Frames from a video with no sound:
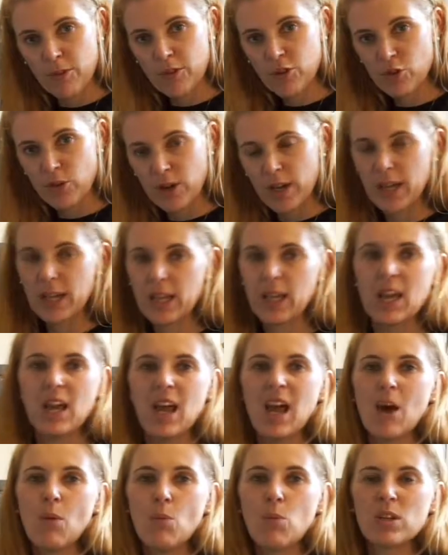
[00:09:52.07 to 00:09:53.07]
the tray.
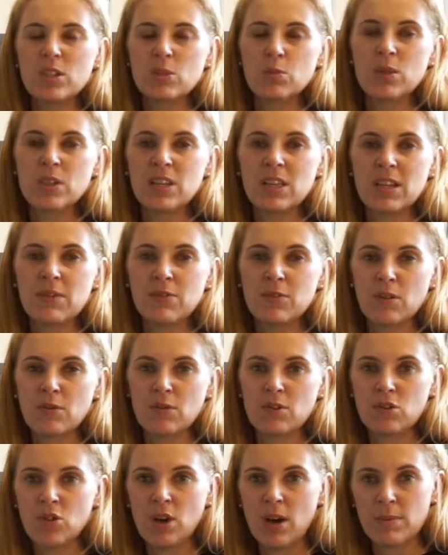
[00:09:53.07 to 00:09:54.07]
Once with the leftover
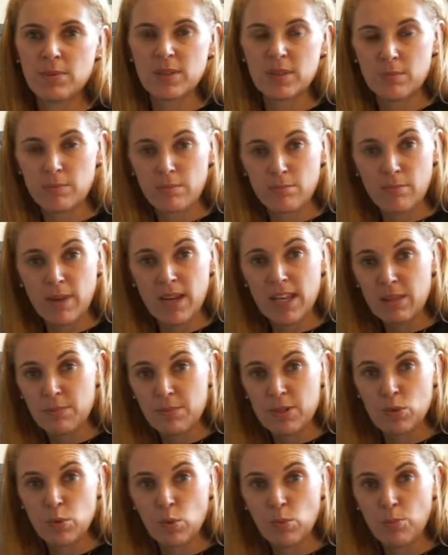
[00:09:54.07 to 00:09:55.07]
scraps, make them
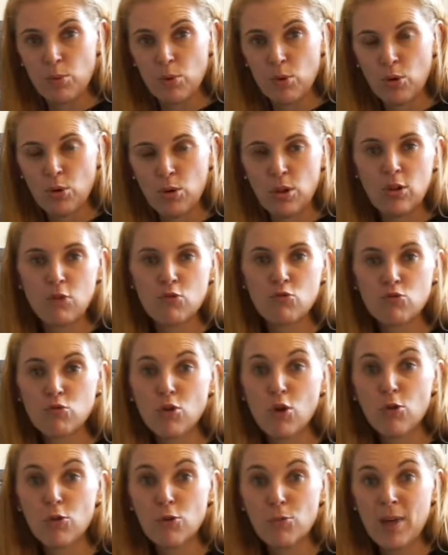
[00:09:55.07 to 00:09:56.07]
into a ball,
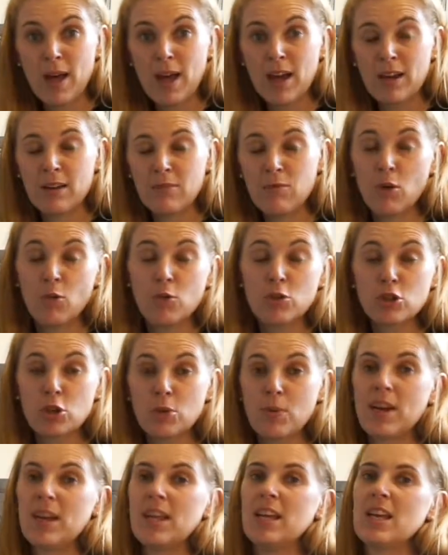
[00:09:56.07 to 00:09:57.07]
roll them out, roll the dough
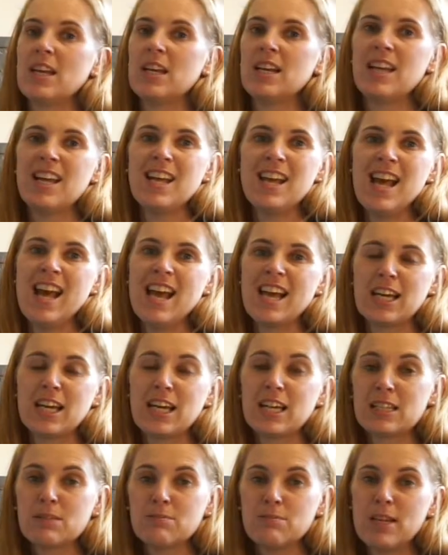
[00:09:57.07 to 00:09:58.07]
out again, and
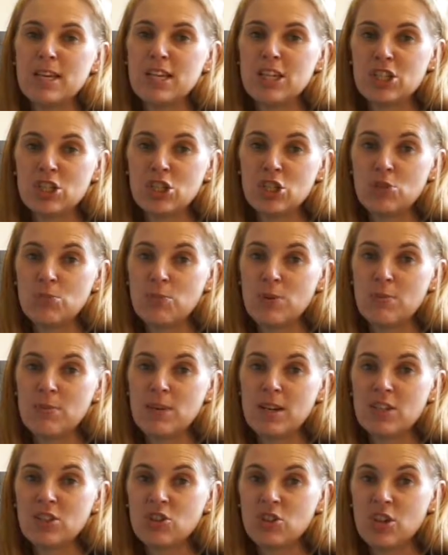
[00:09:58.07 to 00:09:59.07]
cut as many gingerbread men
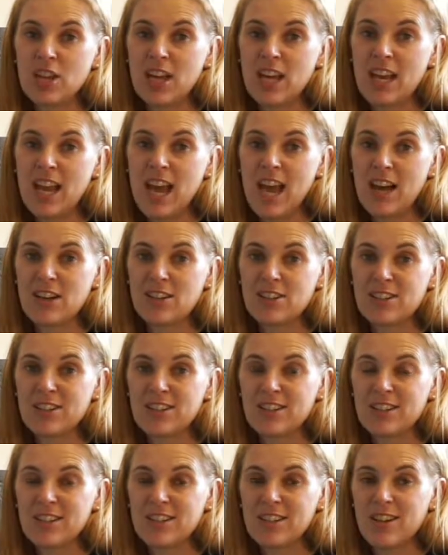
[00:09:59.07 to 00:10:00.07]
as you can out
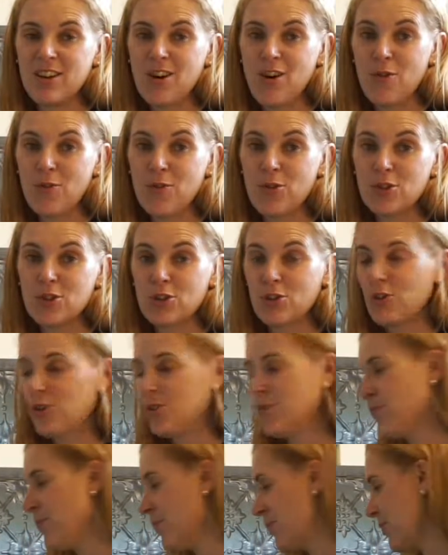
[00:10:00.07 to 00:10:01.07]
of the dough
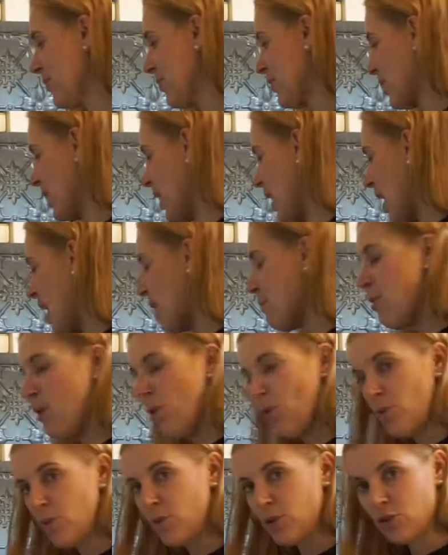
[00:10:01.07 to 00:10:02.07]
and
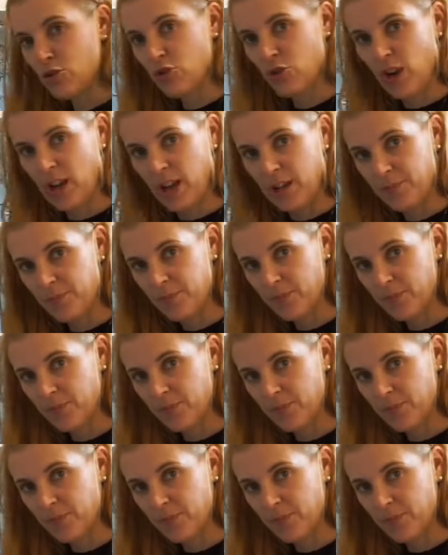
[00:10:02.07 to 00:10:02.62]
pop them on your tray.